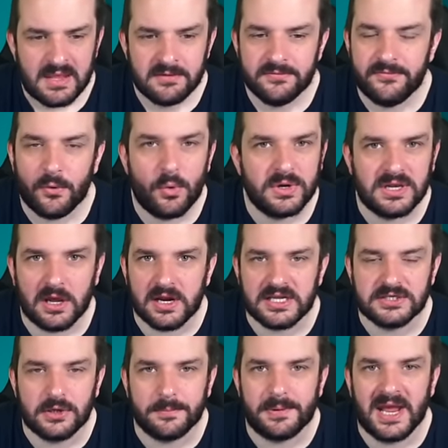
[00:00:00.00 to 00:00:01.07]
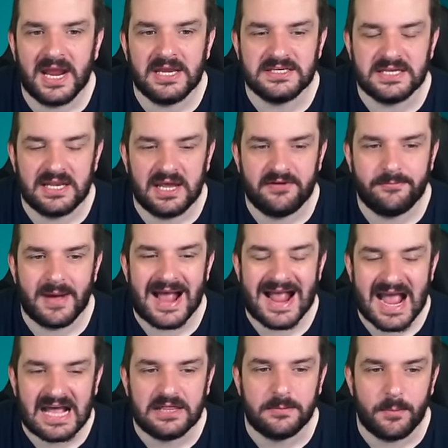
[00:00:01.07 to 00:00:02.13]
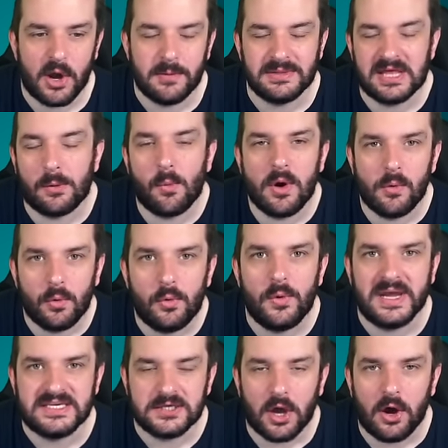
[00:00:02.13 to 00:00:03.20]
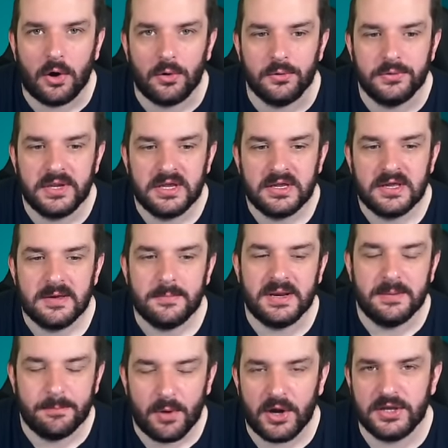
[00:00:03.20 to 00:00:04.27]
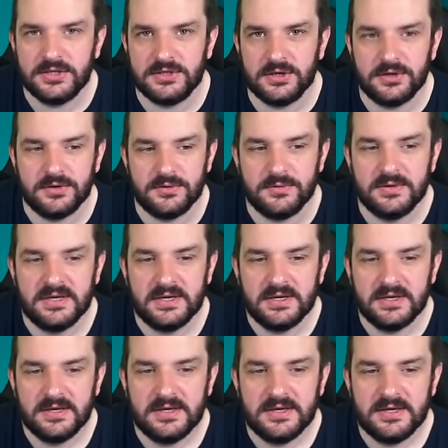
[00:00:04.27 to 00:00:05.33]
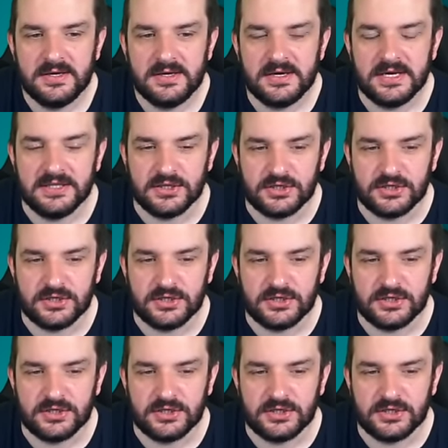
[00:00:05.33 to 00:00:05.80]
forward line. He's not playing as a left back at the moment. That won't always hold, but it might do in the